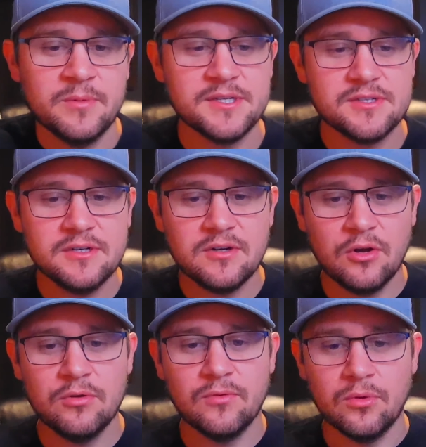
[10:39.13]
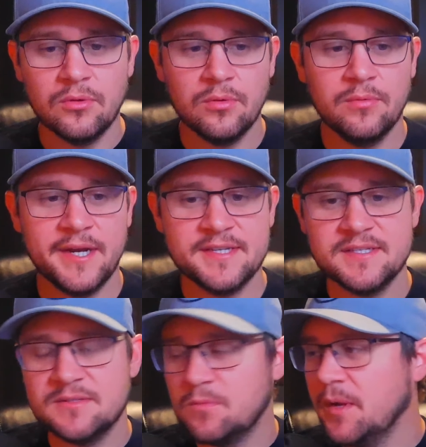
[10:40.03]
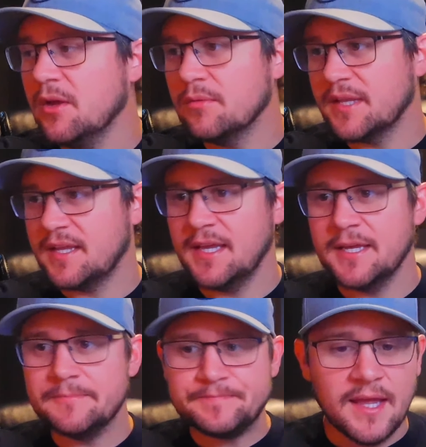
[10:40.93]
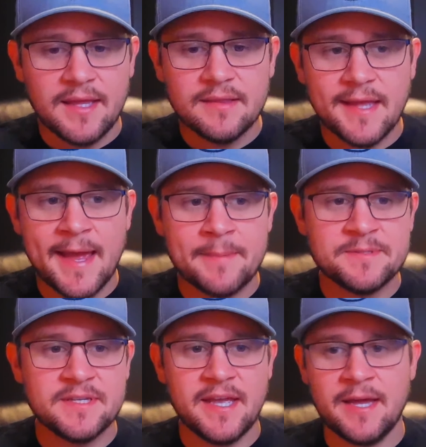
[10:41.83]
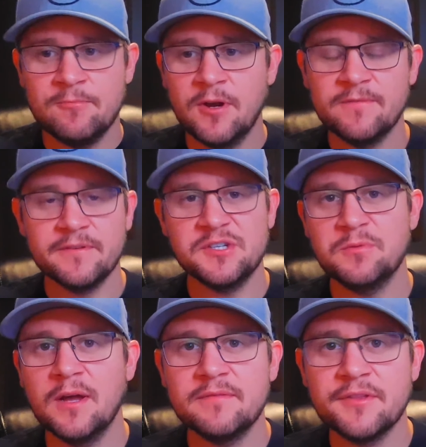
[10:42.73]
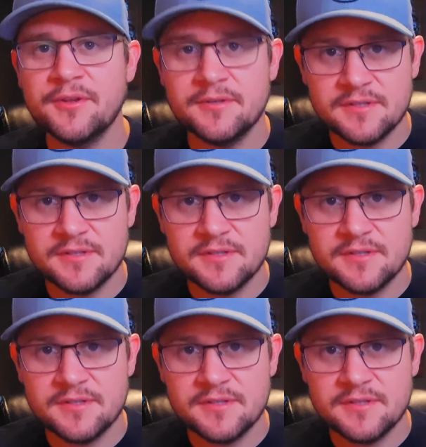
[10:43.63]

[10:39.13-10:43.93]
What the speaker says: when dirt oval races, we only get 8 laps at roughly 12 to